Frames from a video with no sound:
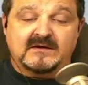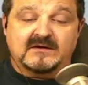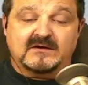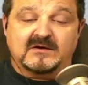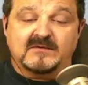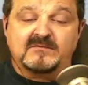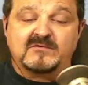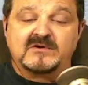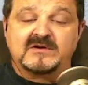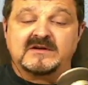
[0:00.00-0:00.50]

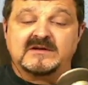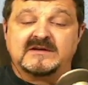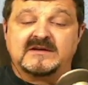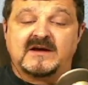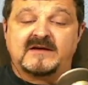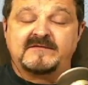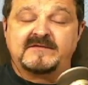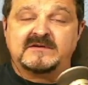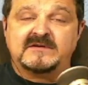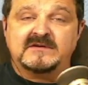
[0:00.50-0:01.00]
Good morning,
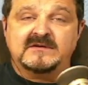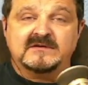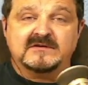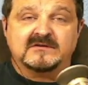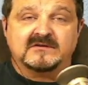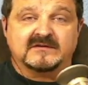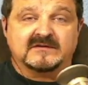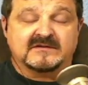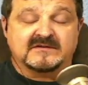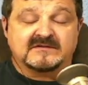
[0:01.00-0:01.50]
Kevin.
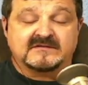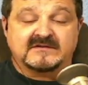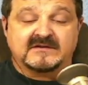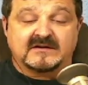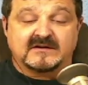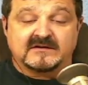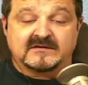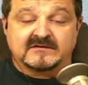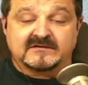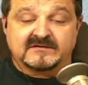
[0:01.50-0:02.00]
Good to see
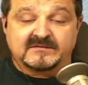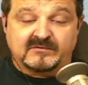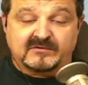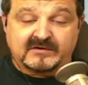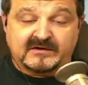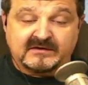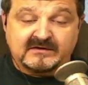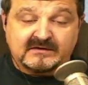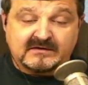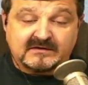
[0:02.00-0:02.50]
you in there this
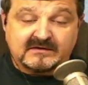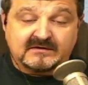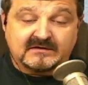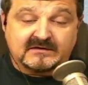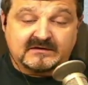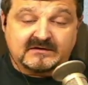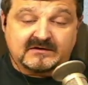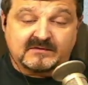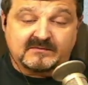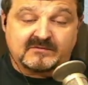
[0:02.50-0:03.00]
morning.
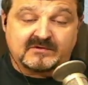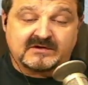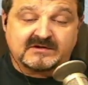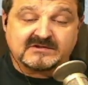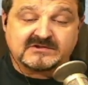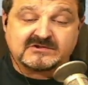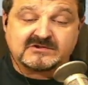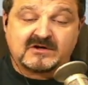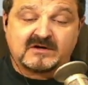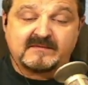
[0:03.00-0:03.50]
Good
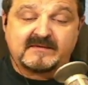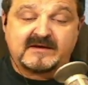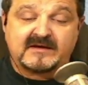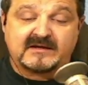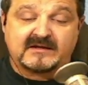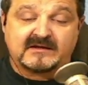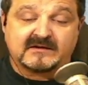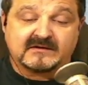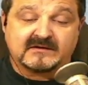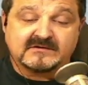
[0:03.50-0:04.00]
morning,
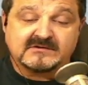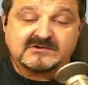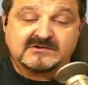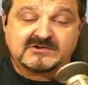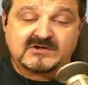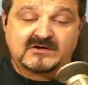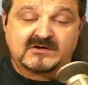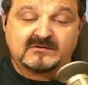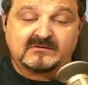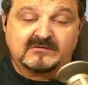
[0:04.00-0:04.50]
Charmaine,
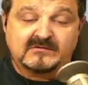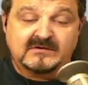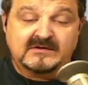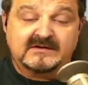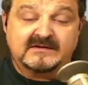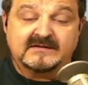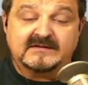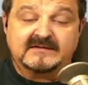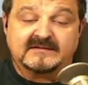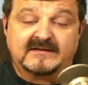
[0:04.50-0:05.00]
Cheryl,
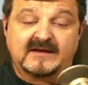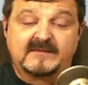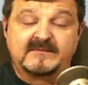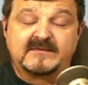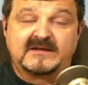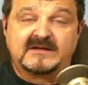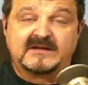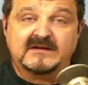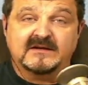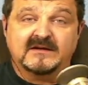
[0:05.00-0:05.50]

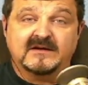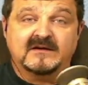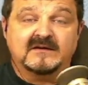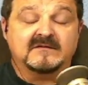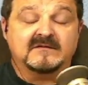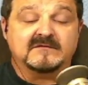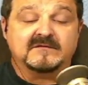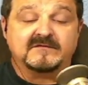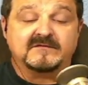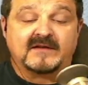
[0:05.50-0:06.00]
Debbie,
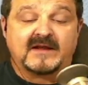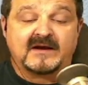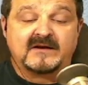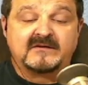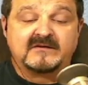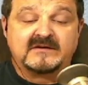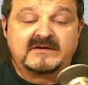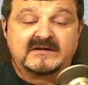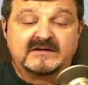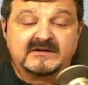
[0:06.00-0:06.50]

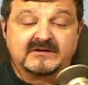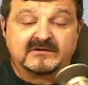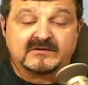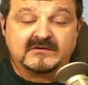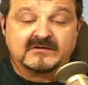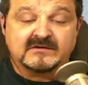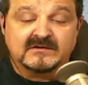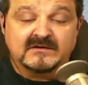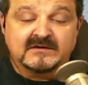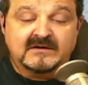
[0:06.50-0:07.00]
Flyer
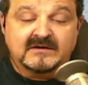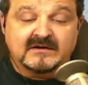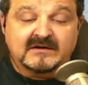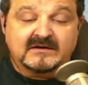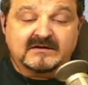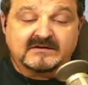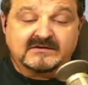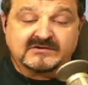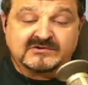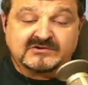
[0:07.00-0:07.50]
Here,
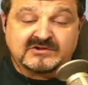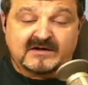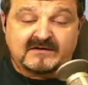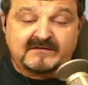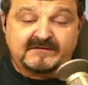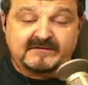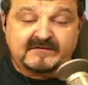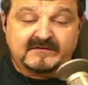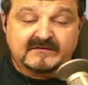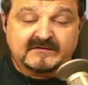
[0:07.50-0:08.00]

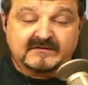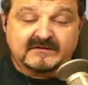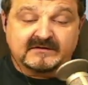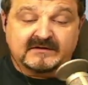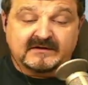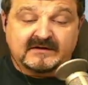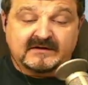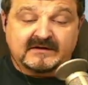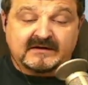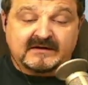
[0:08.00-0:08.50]
Jeff,
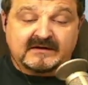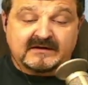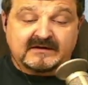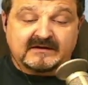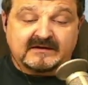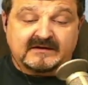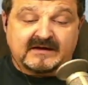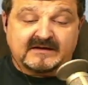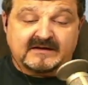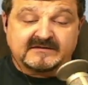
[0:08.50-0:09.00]

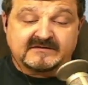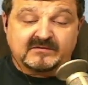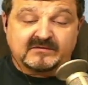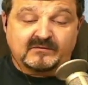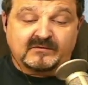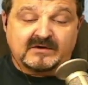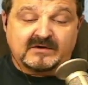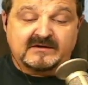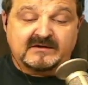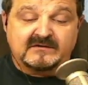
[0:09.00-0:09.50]
guest
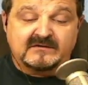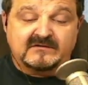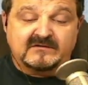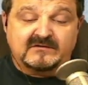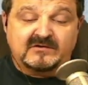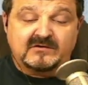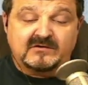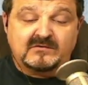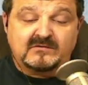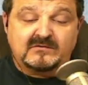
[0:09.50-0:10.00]
1,
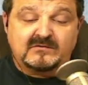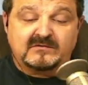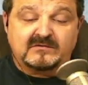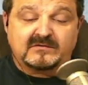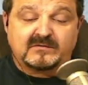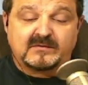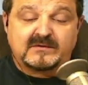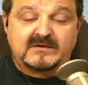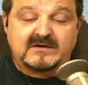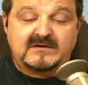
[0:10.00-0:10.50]
2,
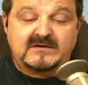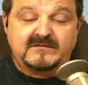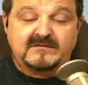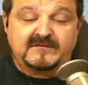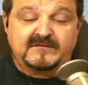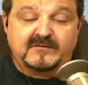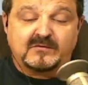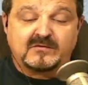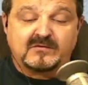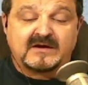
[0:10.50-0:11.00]
3,
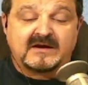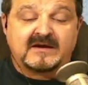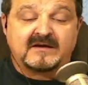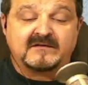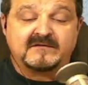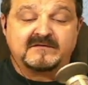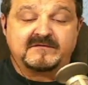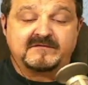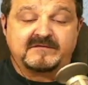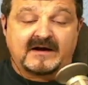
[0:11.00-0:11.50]
4,
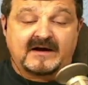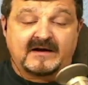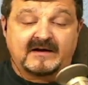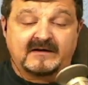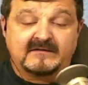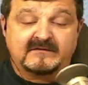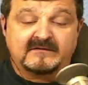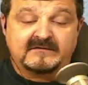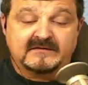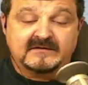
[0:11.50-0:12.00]
and
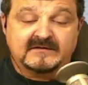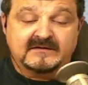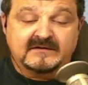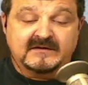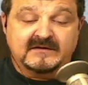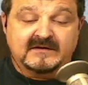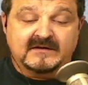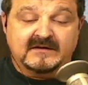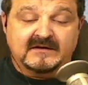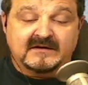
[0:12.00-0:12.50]
5.
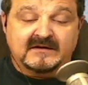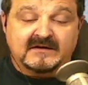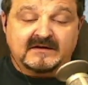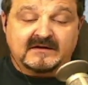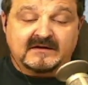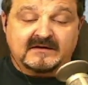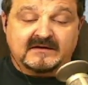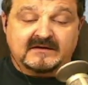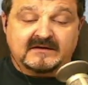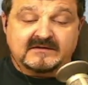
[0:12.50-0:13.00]

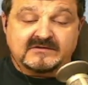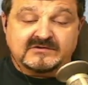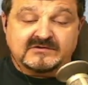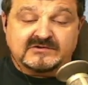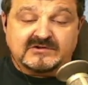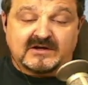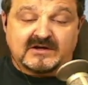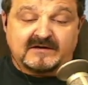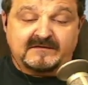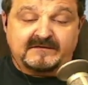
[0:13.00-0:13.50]

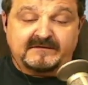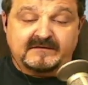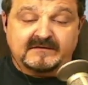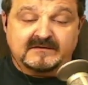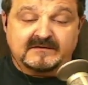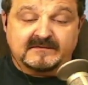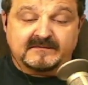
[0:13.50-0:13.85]
Jeff,